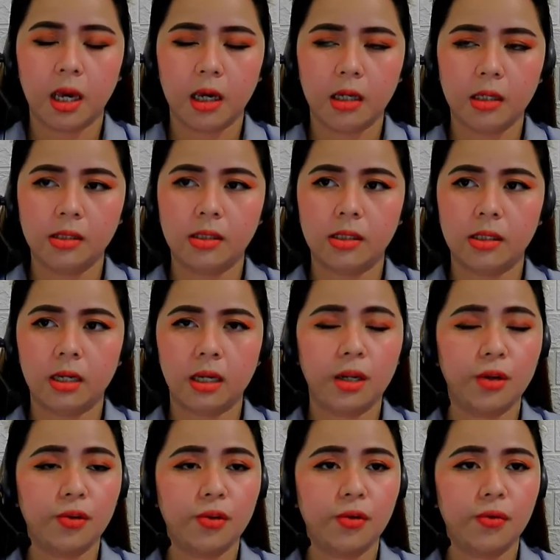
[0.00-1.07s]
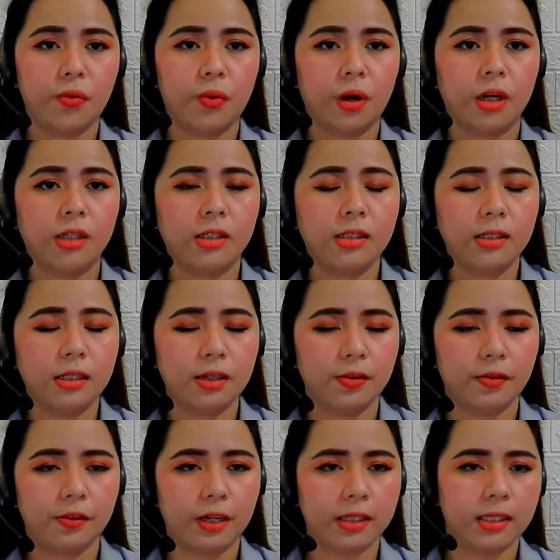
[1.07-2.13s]
And another one
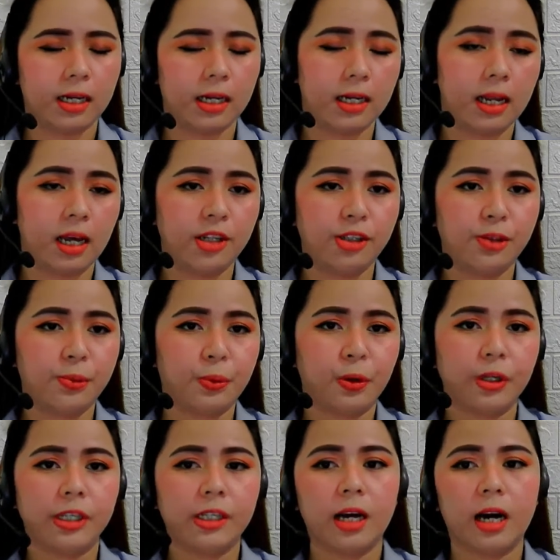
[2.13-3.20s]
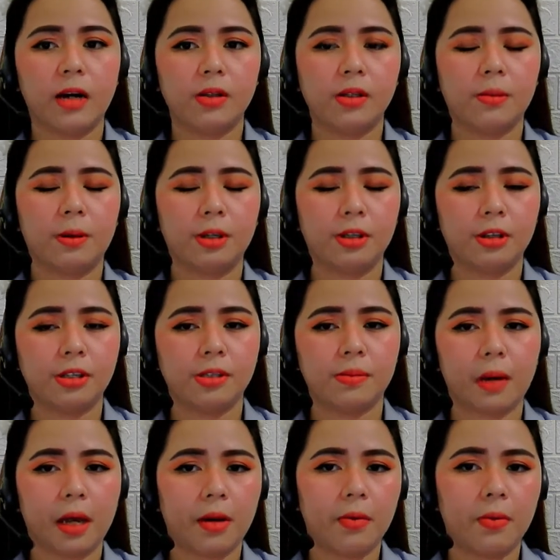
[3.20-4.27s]
that I'd like to point out about this
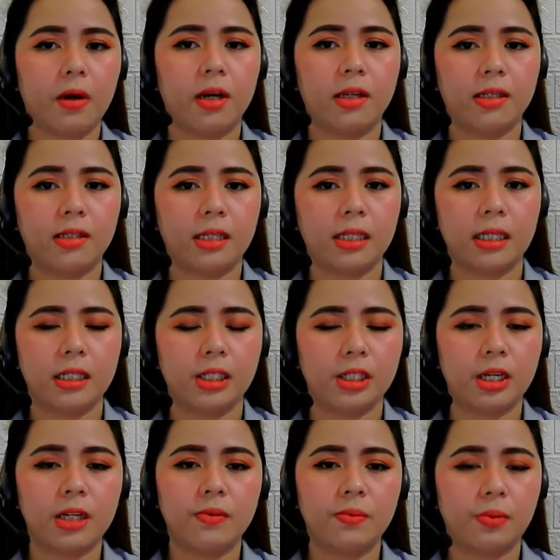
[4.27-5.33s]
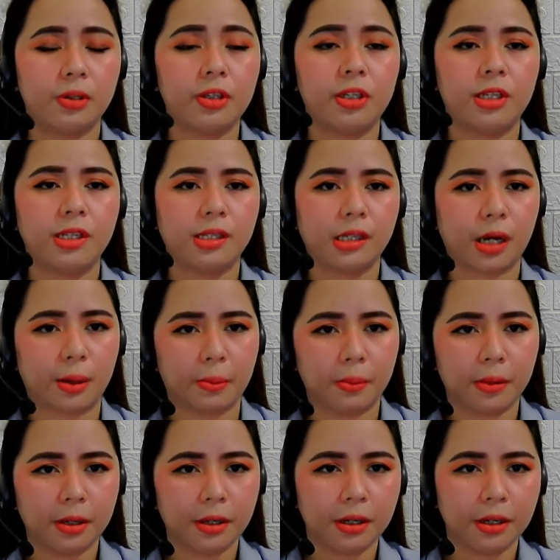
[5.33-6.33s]
manhwa is that it's not burdensome.